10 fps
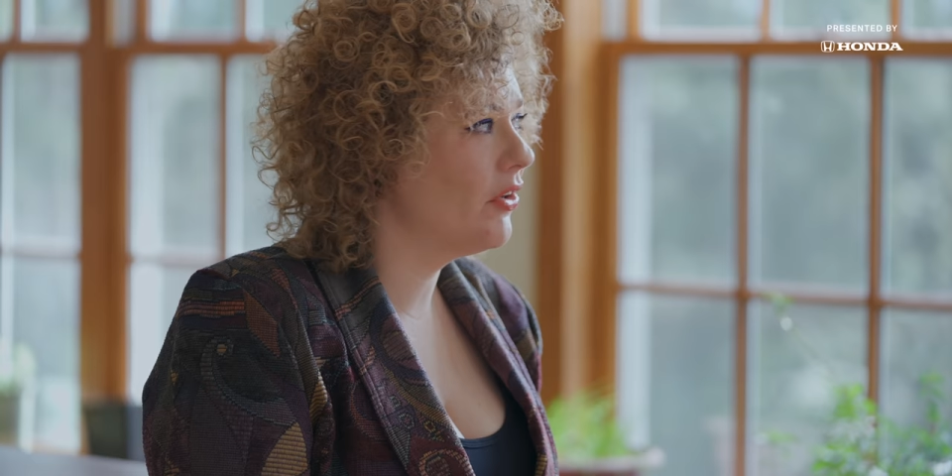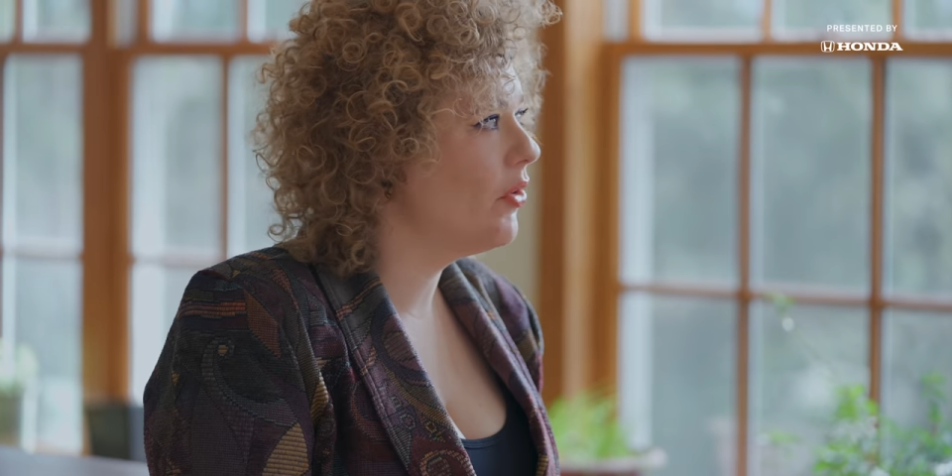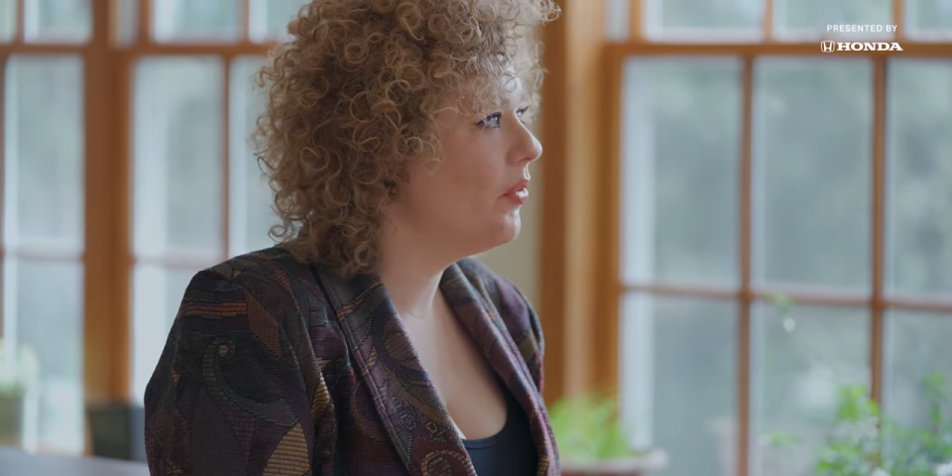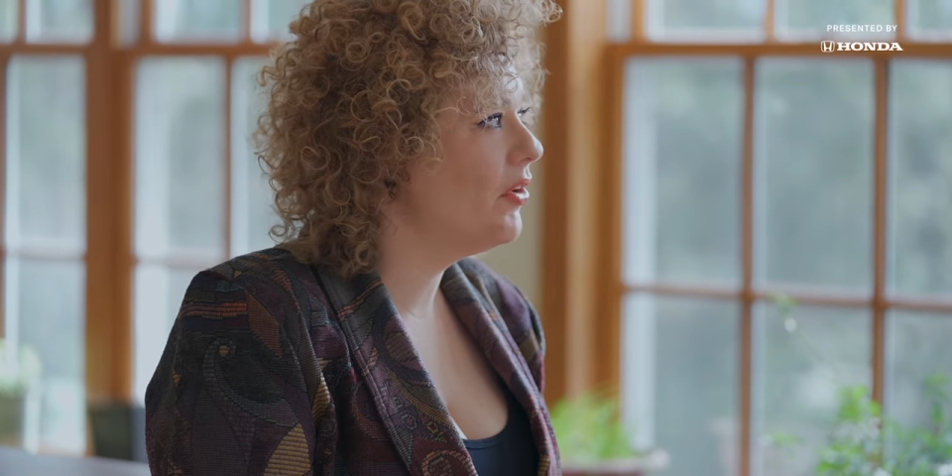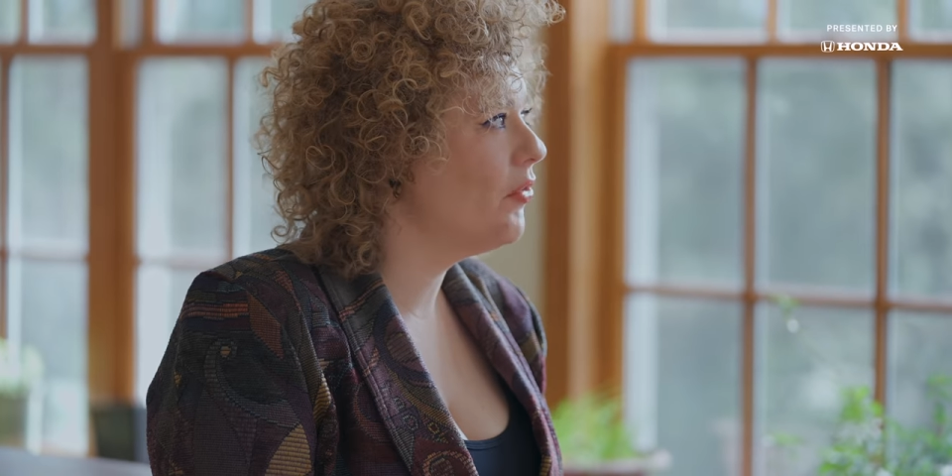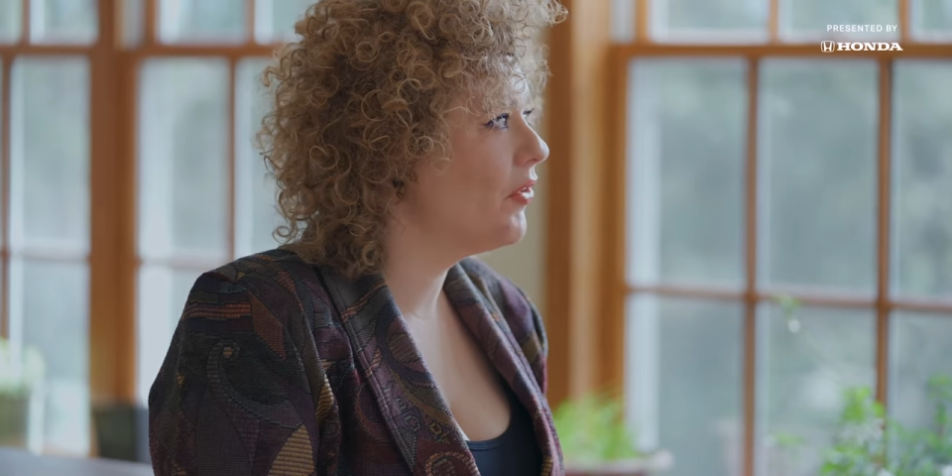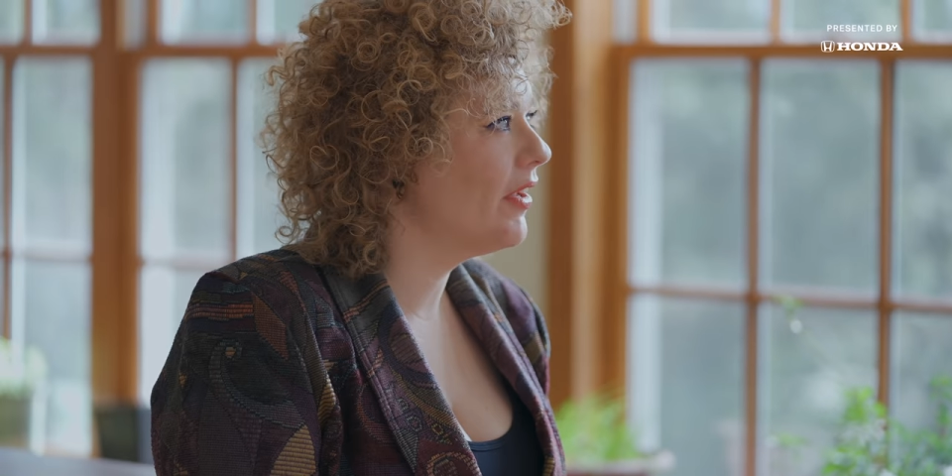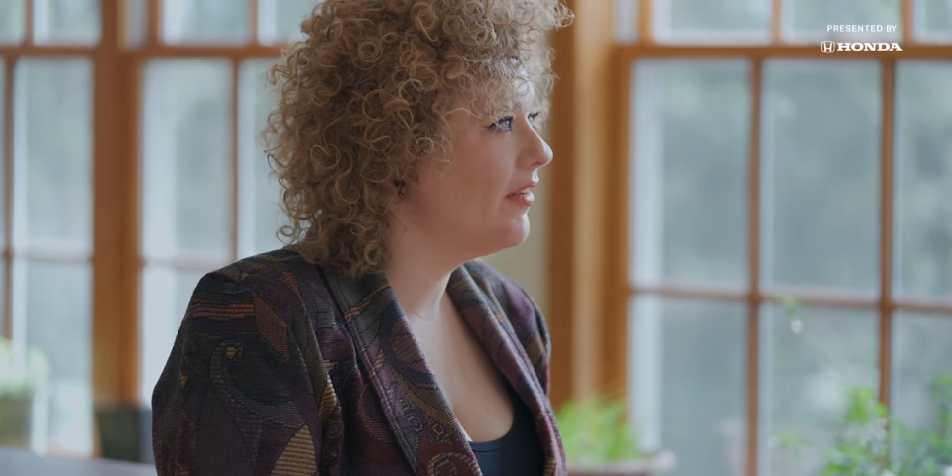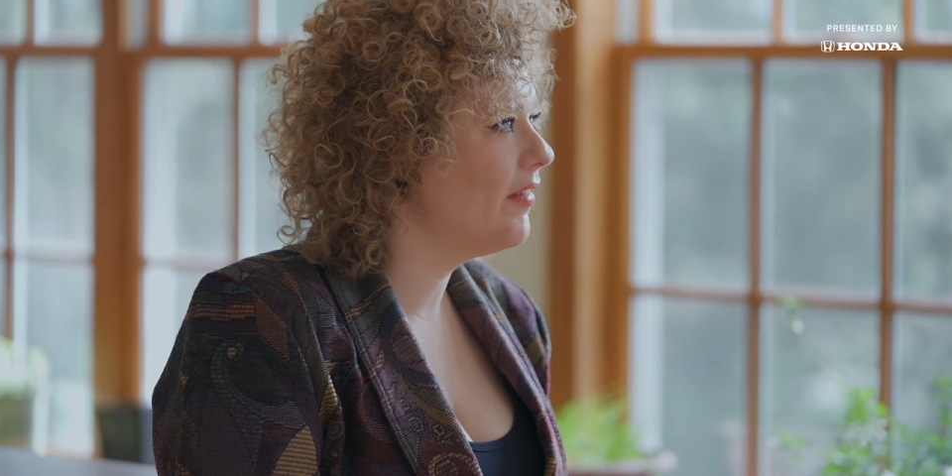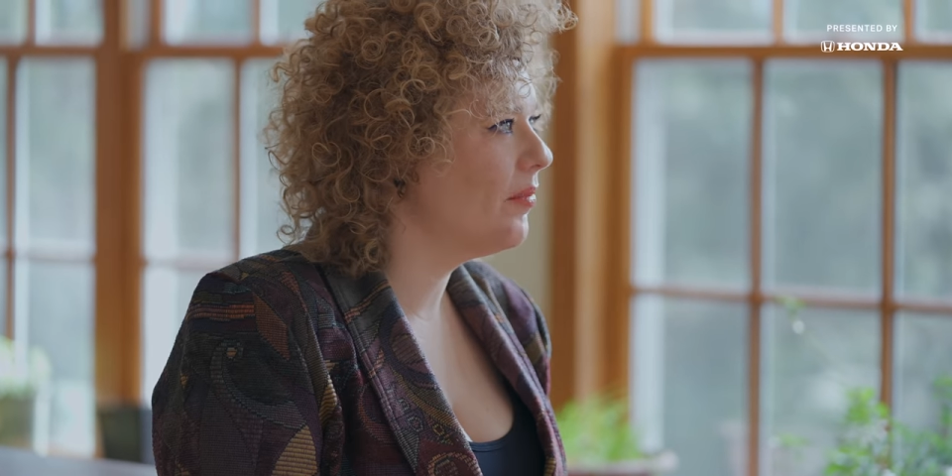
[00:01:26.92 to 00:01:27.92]
know when you
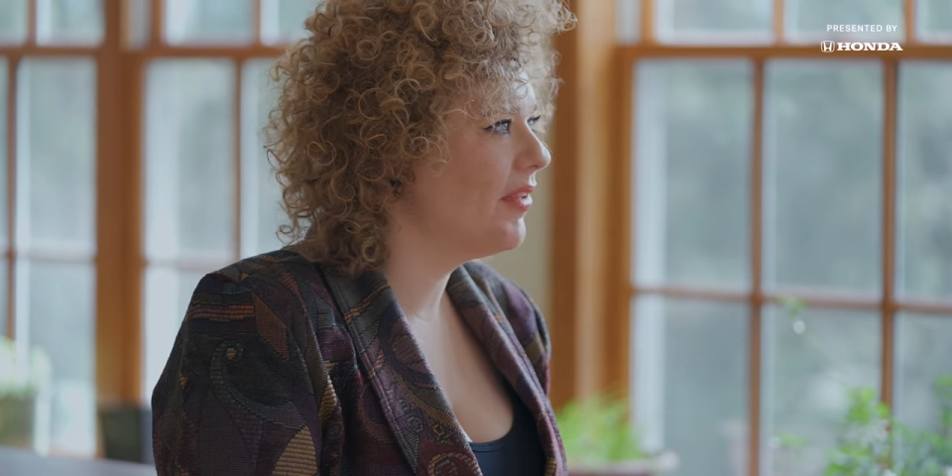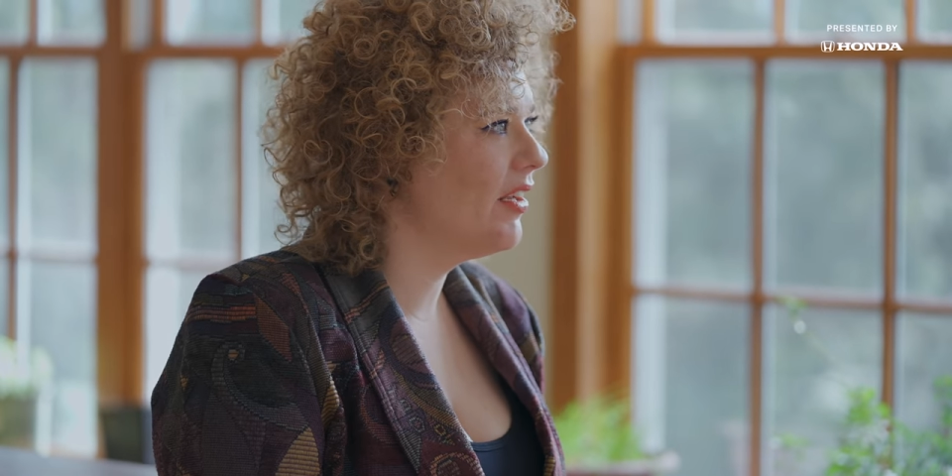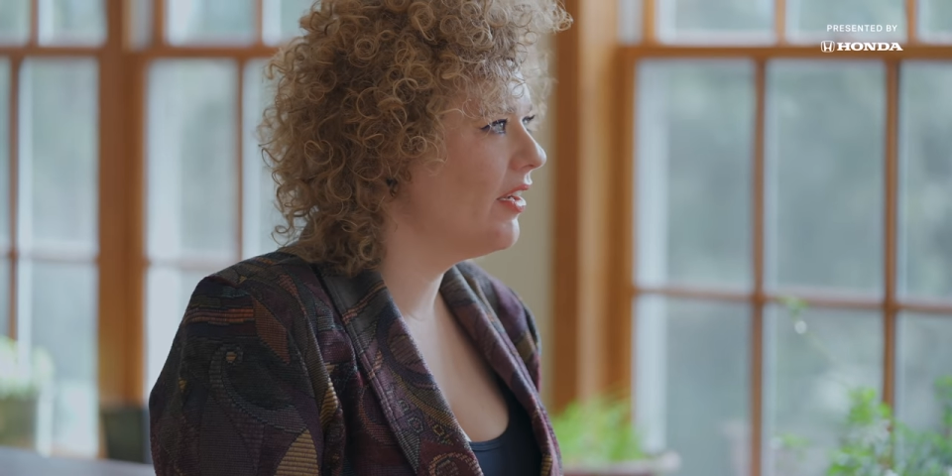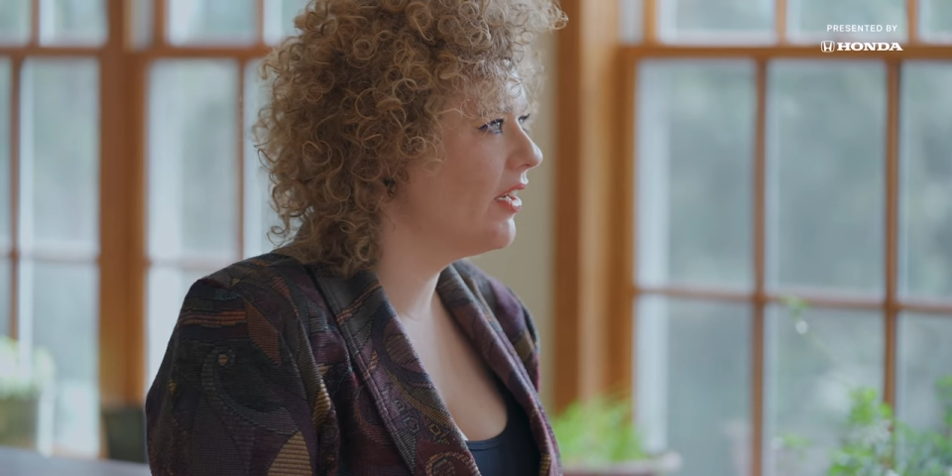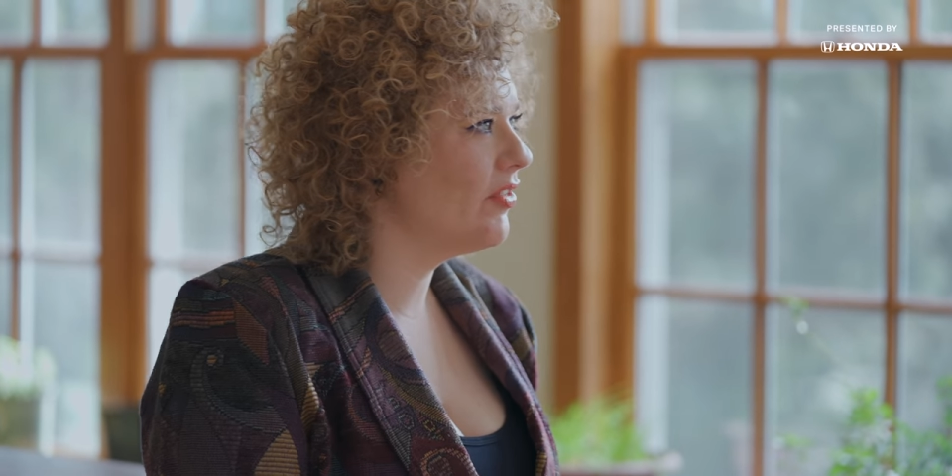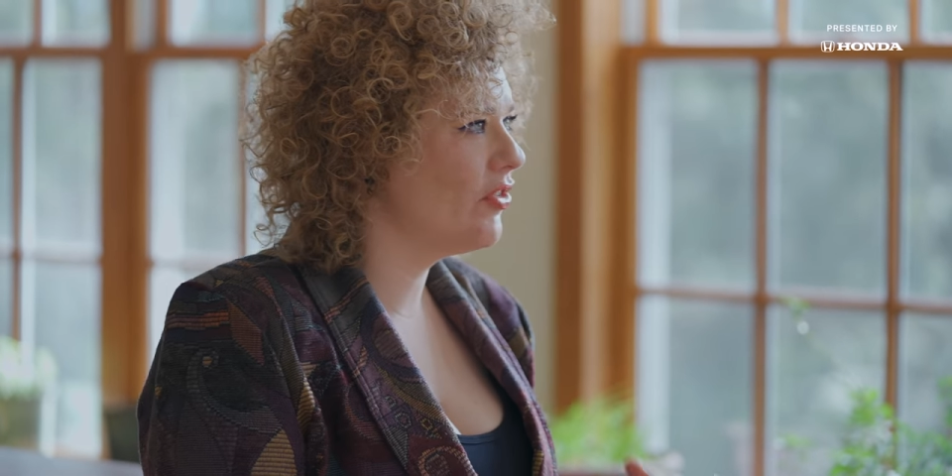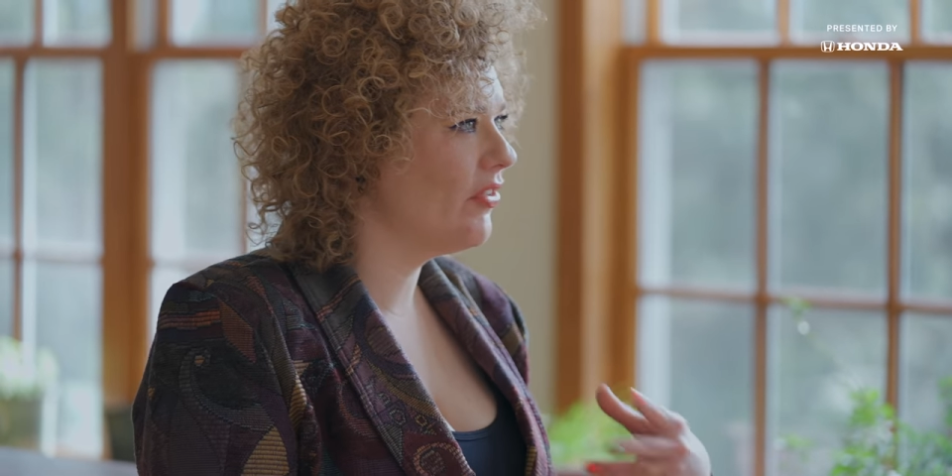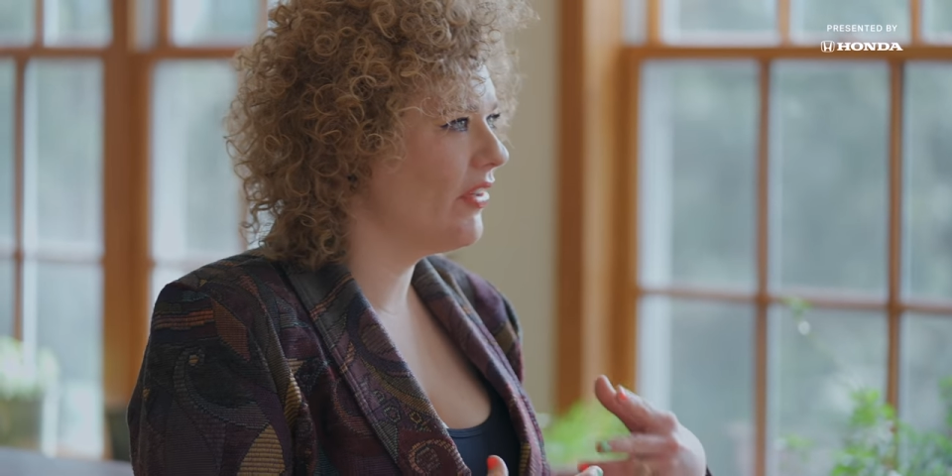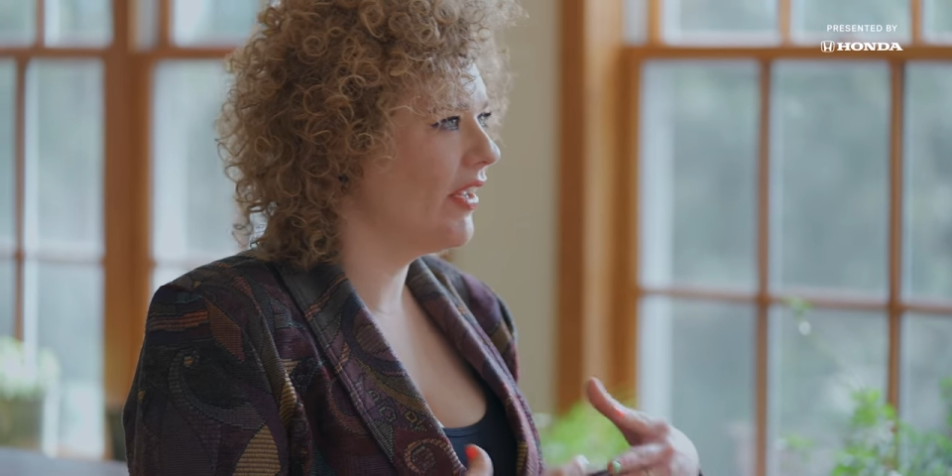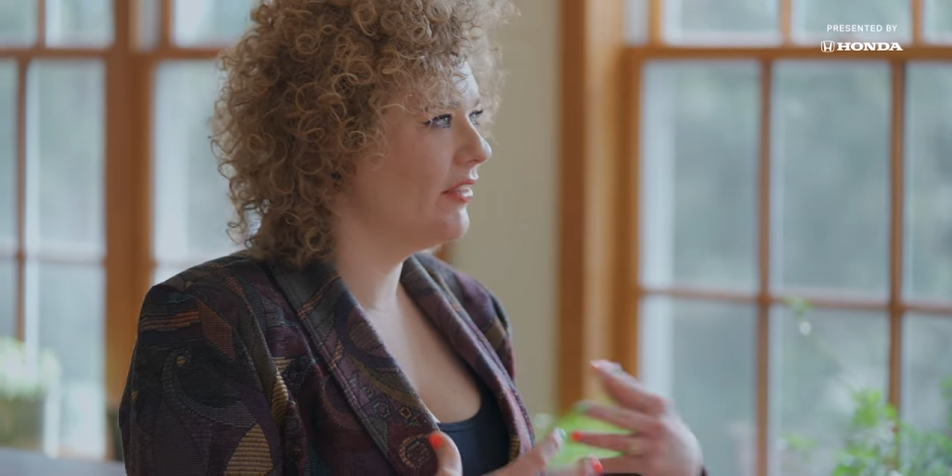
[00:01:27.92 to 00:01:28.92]
find something and it just like